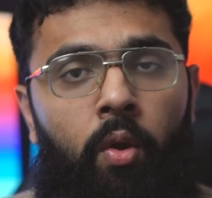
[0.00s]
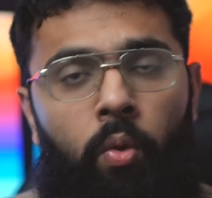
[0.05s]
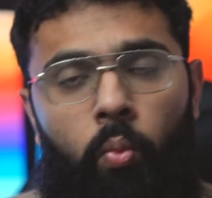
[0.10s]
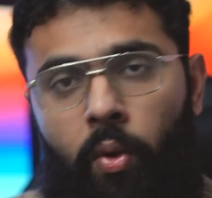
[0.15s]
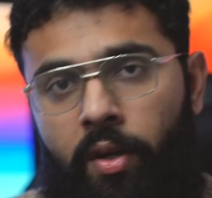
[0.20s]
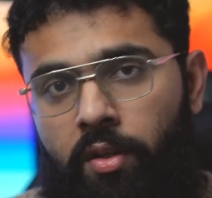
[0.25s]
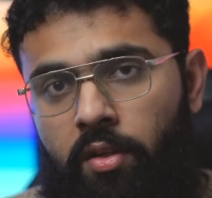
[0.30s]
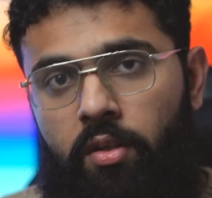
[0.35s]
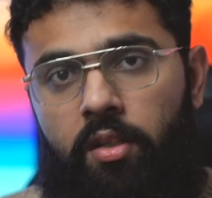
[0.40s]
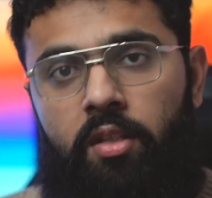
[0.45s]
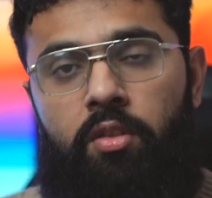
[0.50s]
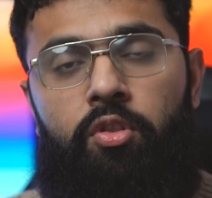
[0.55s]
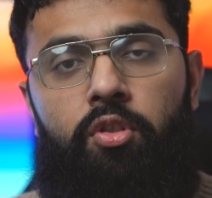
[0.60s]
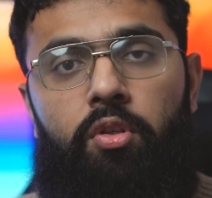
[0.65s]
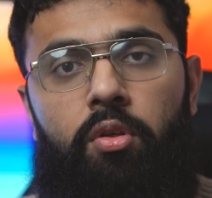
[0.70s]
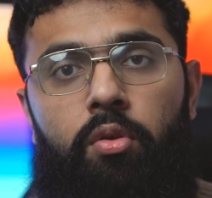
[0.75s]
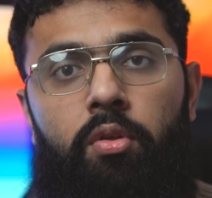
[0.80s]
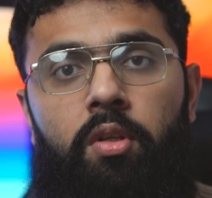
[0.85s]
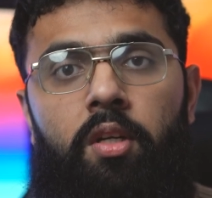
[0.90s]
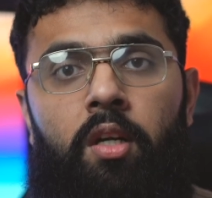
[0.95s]
When you're a
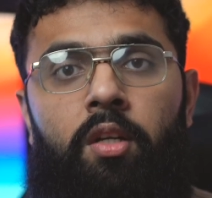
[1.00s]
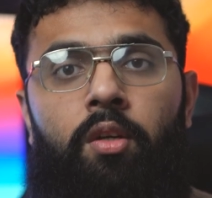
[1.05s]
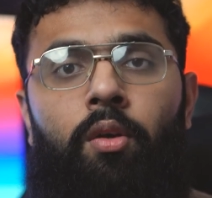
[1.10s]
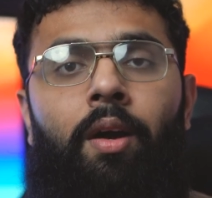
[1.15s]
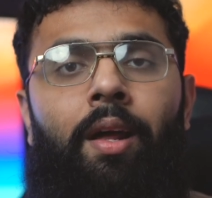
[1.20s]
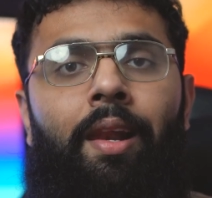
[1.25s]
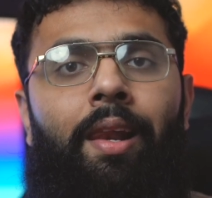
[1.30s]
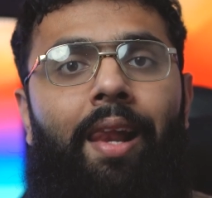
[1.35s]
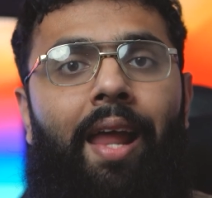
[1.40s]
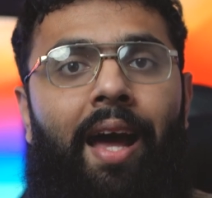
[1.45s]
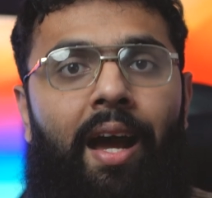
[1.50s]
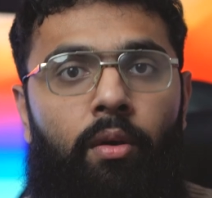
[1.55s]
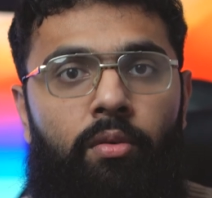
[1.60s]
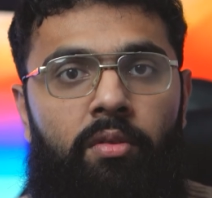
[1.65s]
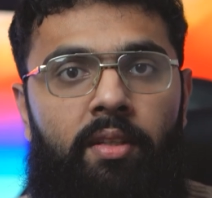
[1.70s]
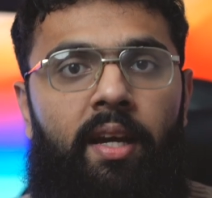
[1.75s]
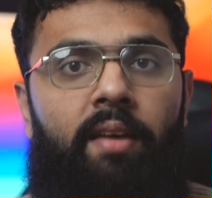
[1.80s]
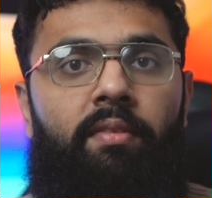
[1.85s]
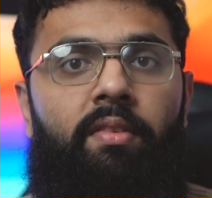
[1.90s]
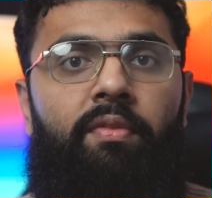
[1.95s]
junior, you're allowed
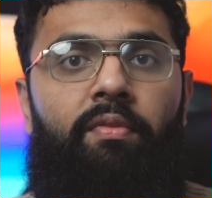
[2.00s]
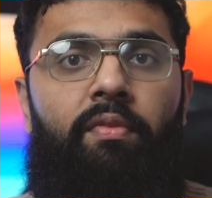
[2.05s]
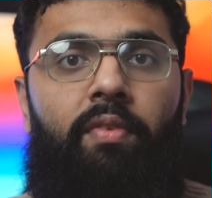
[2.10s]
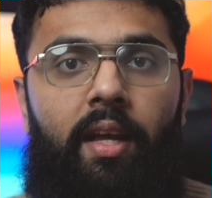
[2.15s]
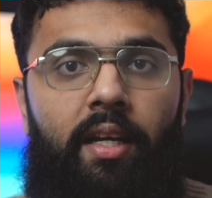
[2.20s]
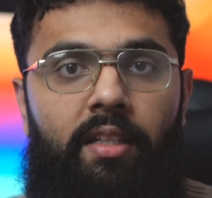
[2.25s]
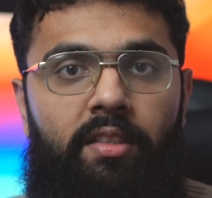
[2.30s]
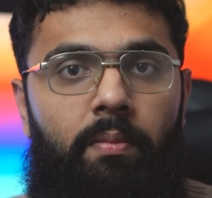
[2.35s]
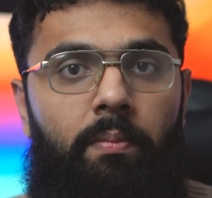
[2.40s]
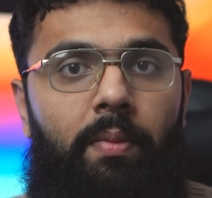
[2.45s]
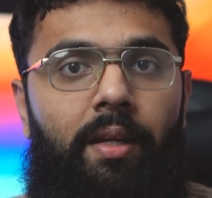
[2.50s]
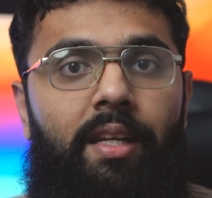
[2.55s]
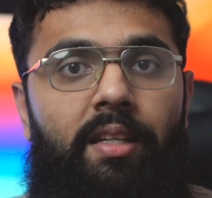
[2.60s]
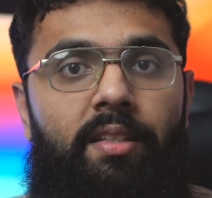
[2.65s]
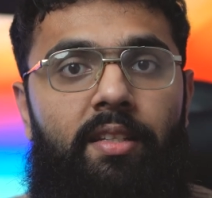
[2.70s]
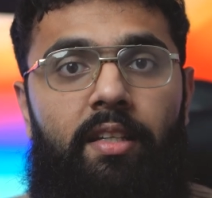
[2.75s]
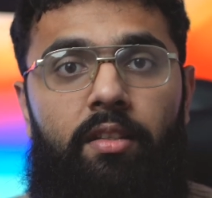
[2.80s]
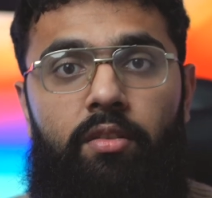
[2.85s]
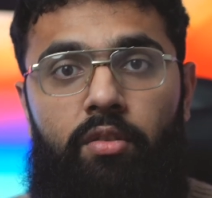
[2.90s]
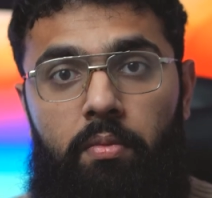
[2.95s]
to have the
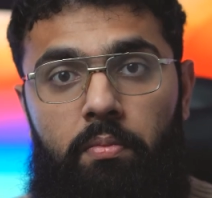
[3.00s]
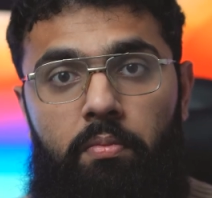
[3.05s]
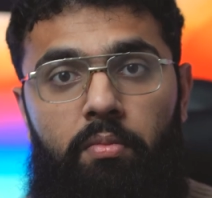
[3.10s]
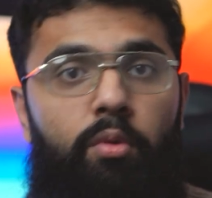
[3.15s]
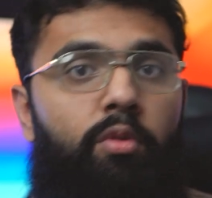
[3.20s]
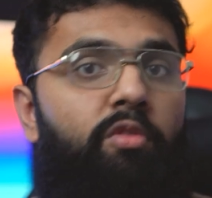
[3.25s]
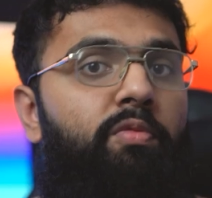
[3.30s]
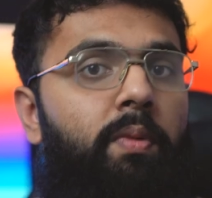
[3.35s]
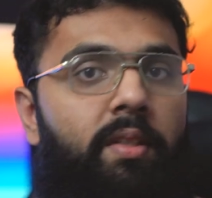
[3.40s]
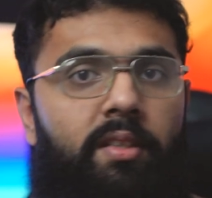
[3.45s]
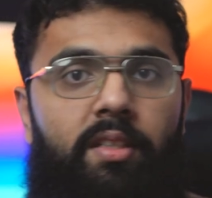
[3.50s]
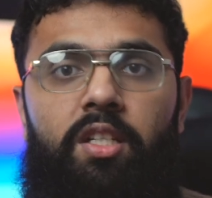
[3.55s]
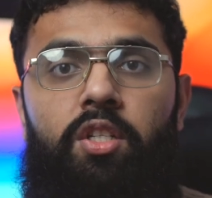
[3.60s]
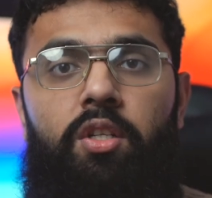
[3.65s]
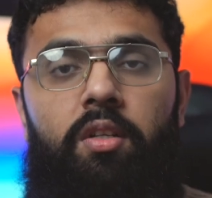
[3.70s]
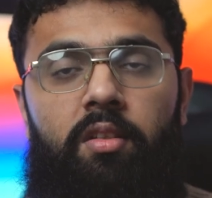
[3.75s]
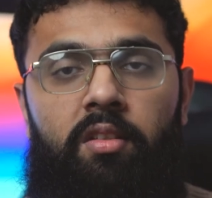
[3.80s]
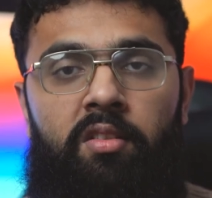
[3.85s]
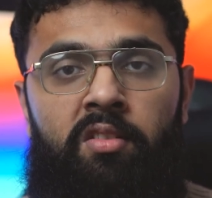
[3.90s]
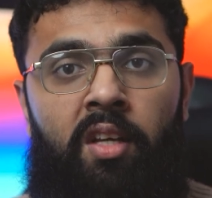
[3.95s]
flexibility to move
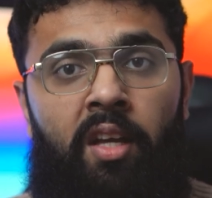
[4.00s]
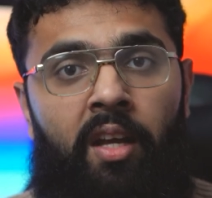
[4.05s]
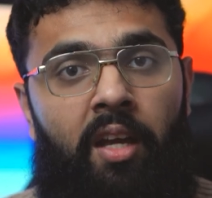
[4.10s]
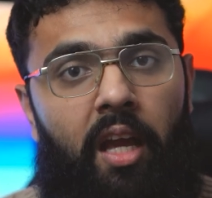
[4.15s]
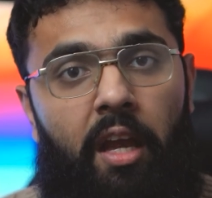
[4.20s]
positions.